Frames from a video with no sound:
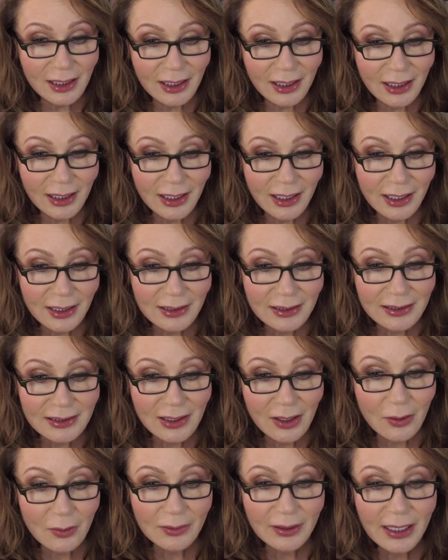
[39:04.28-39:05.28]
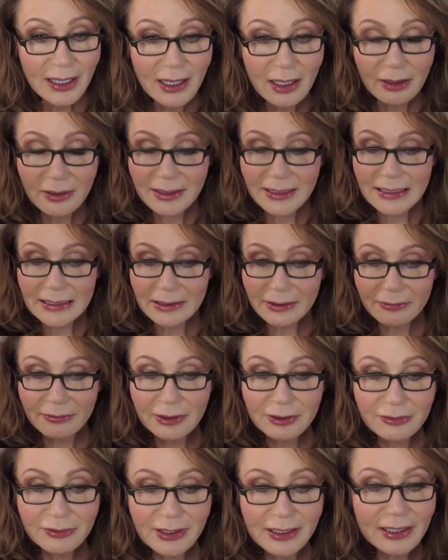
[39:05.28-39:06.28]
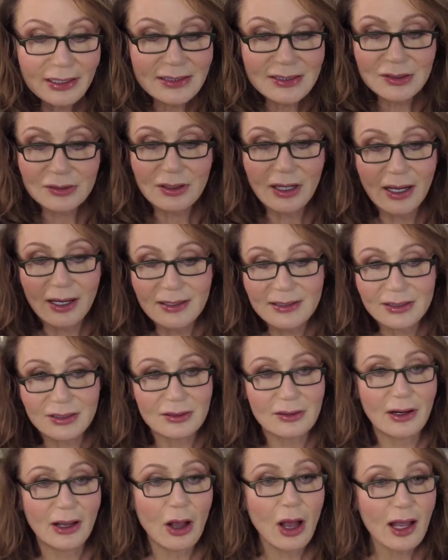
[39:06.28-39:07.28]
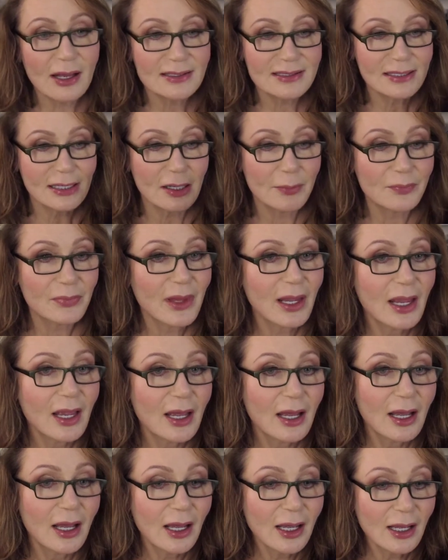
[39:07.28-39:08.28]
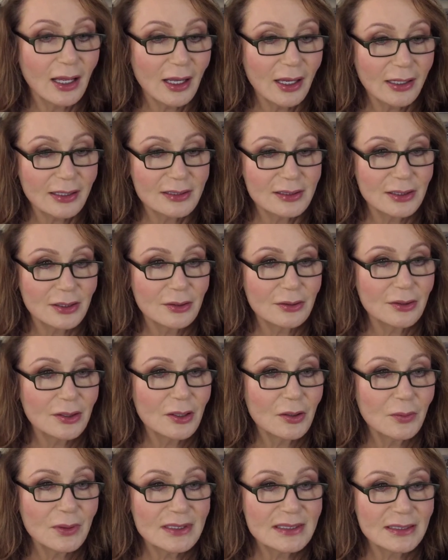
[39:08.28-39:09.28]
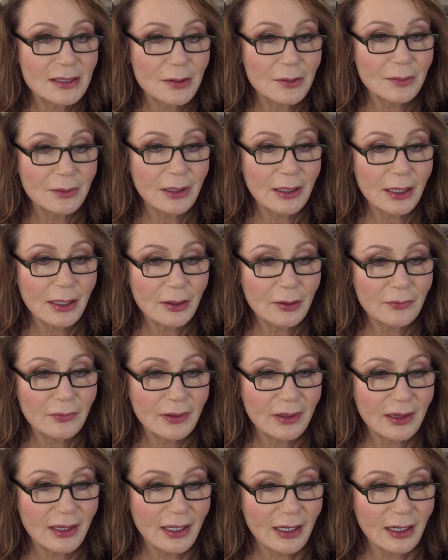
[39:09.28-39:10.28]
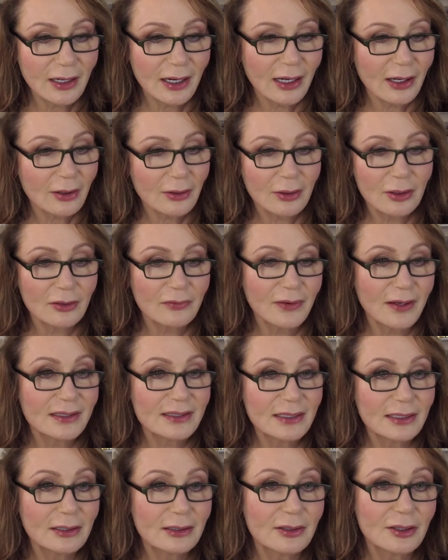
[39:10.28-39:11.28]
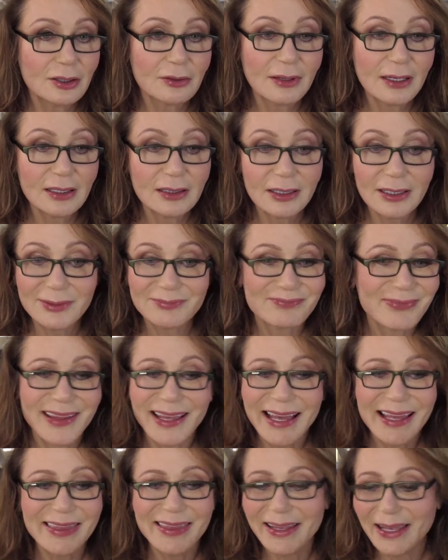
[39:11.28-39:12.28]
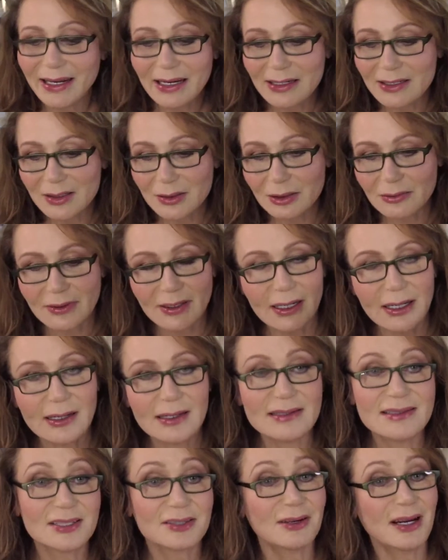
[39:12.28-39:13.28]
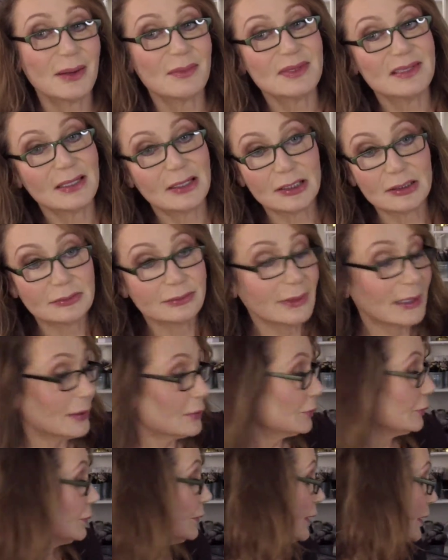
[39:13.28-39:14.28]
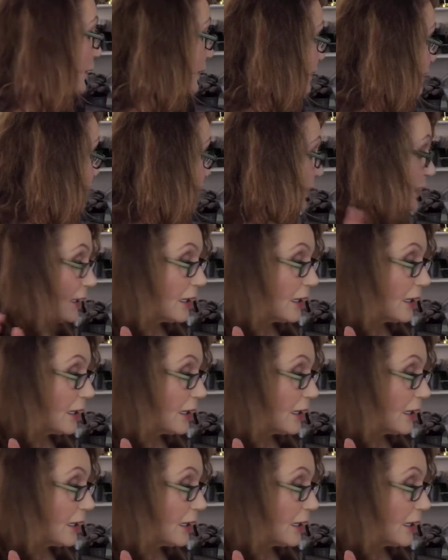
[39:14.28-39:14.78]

And okay, Anita Rodriguez, you guys, you're awesome. I don't know what's going on over there. I don't know if I did it correctly. I think I didn't do it right on Instagram, so who knows.